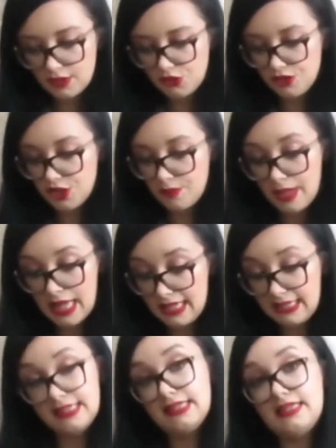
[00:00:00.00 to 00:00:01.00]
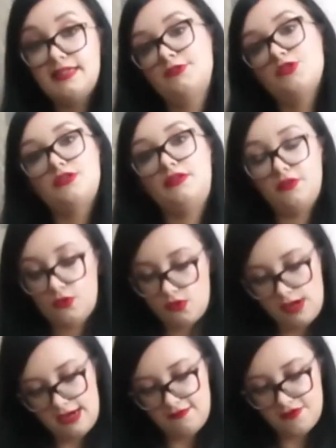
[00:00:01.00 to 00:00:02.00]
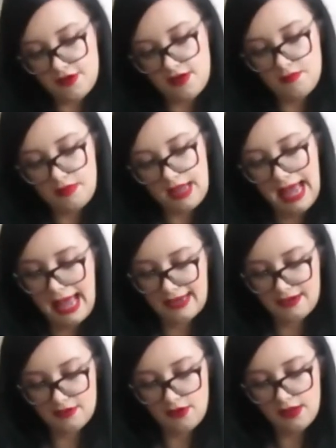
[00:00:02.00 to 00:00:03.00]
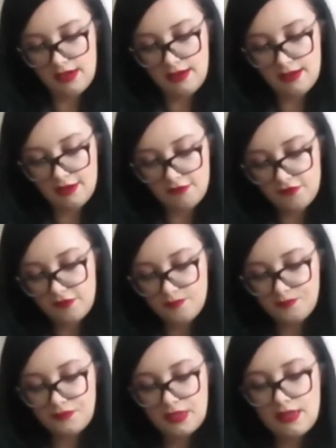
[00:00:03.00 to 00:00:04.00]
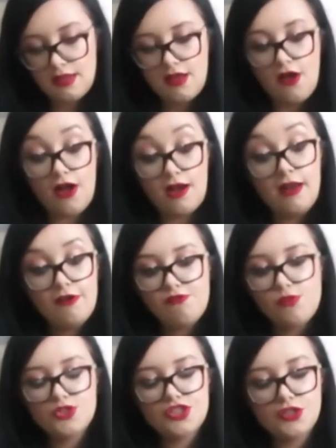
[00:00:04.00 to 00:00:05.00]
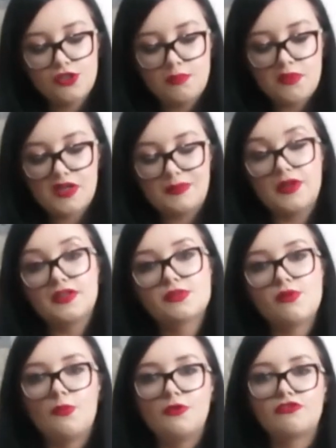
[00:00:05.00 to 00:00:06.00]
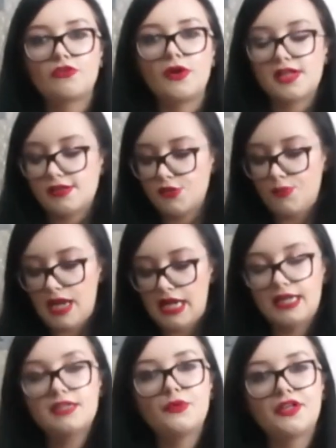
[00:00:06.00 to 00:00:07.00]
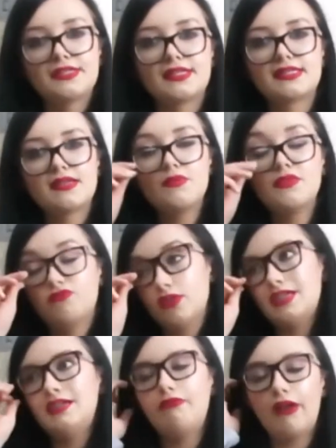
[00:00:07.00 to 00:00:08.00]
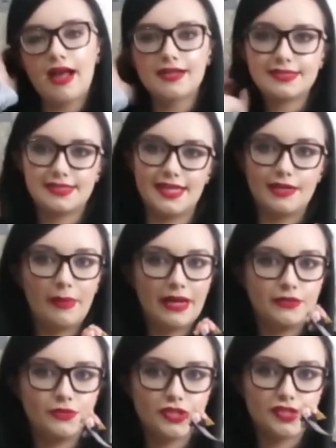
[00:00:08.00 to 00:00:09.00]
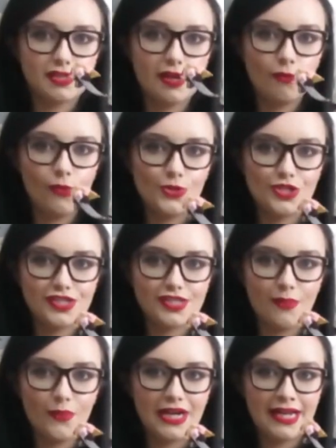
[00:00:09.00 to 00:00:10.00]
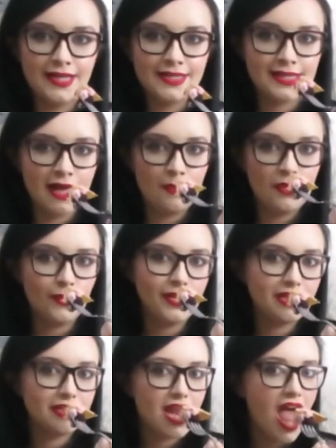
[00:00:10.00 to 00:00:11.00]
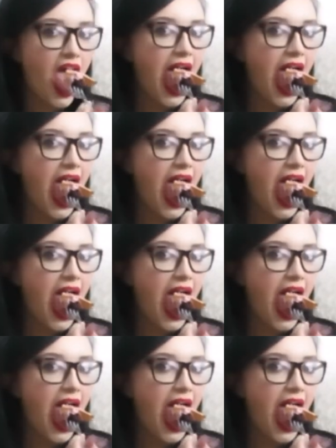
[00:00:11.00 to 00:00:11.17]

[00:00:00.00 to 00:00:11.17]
Trisha Paytas is literally the queen of them, and I love watching a good mukbang as well before I go to bed, because there's something really relaxing about just like watching someone eat. Is that a bit weird?